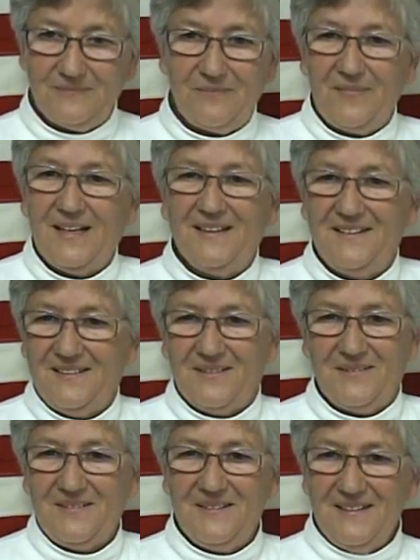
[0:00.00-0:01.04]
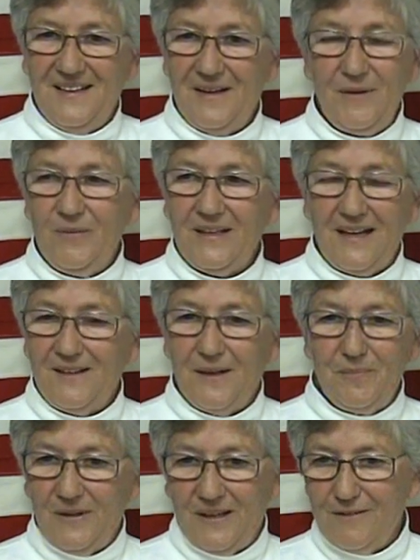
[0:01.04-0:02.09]
you know? I mean, we got
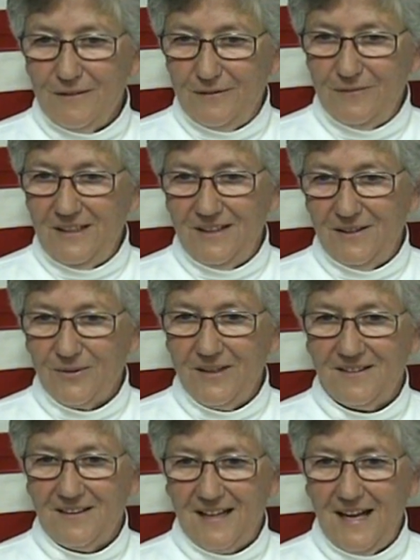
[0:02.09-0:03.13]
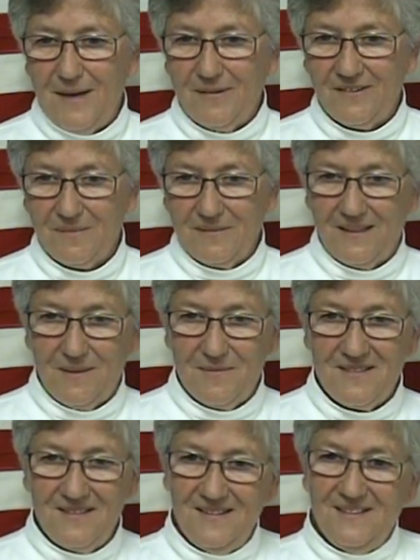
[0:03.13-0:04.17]
up to 115 degrees in the cabin
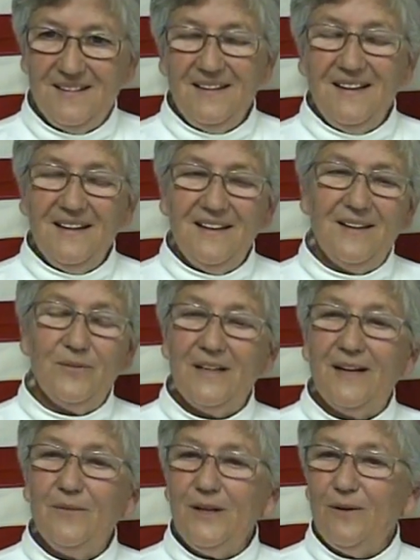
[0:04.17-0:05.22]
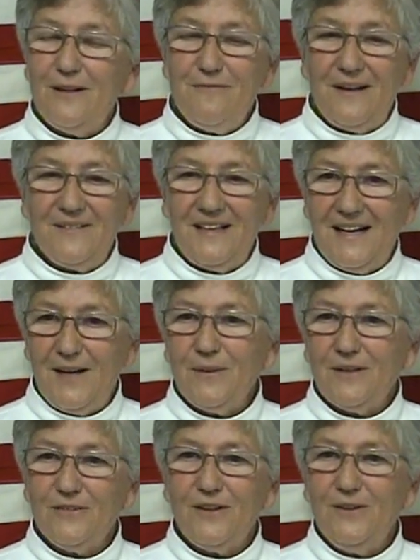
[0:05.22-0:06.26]
sometimes. And, w- and we only found that out
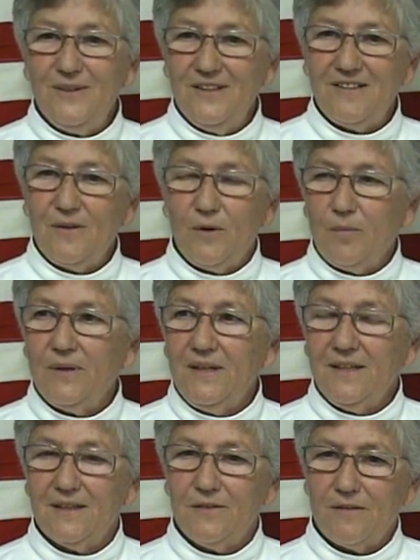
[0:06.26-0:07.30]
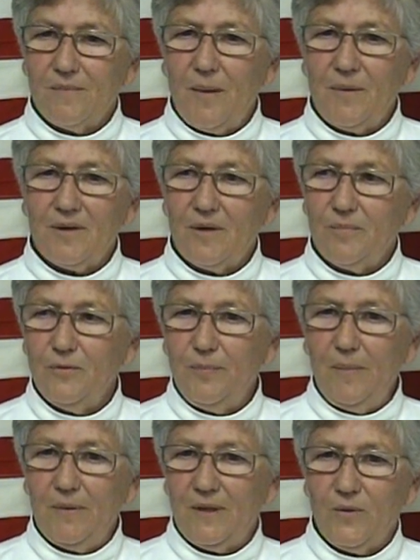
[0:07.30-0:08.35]
because the union said, We're putting a thermometer up. You
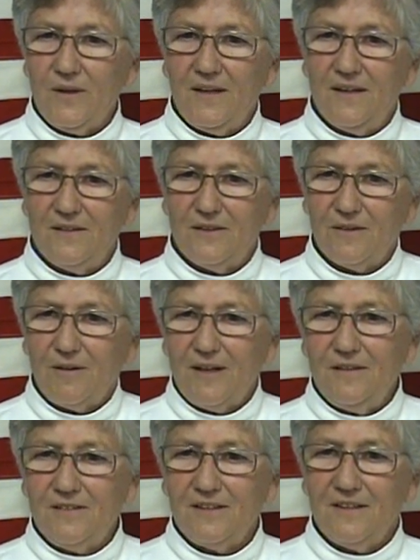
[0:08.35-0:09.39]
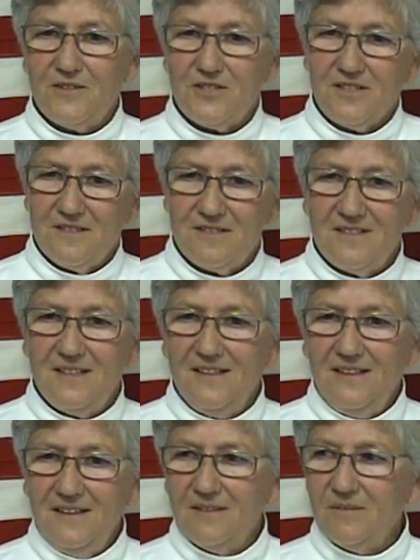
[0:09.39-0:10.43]
people are working under horrendous conditions.
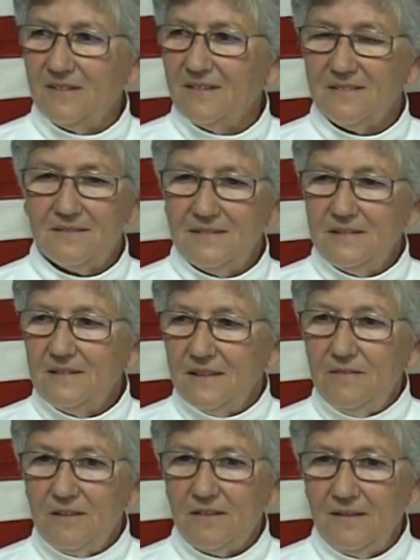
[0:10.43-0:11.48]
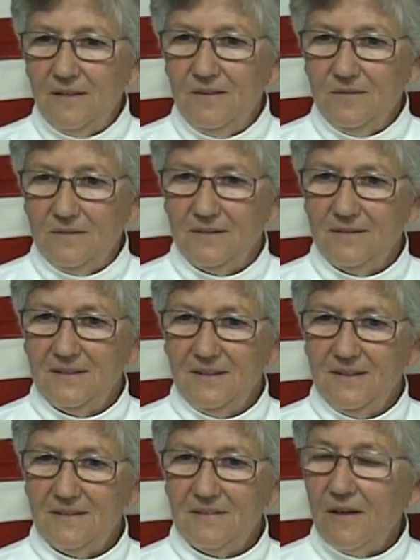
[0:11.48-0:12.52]
And we said, Leave us alone.
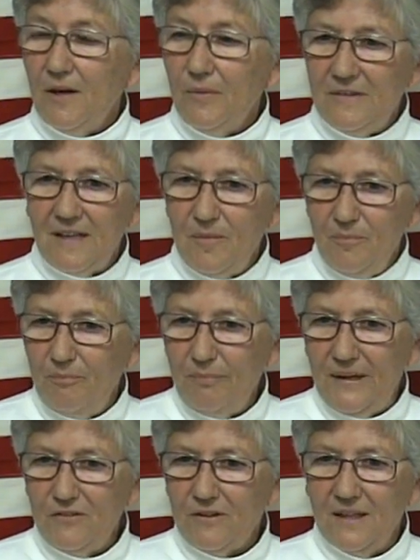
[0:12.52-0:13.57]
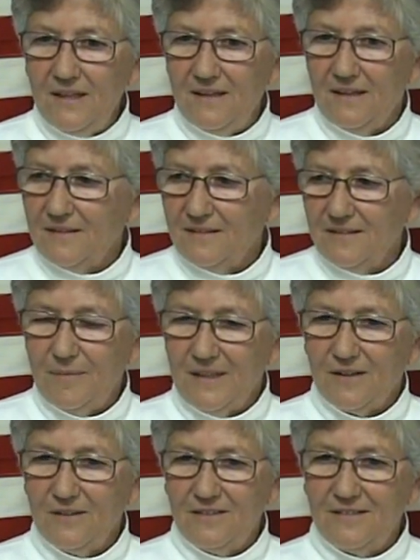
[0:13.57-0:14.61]
You know, they always kept pestering in on some of
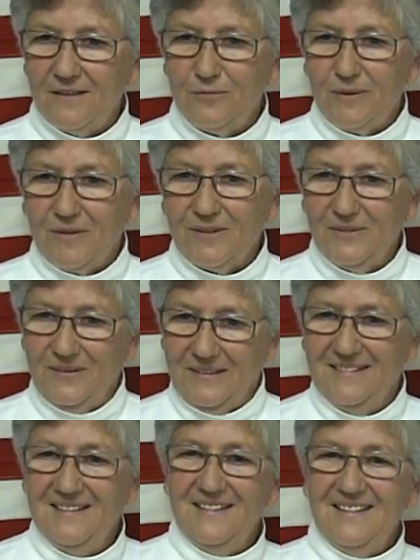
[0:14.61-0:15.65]
the good stuff we were doing.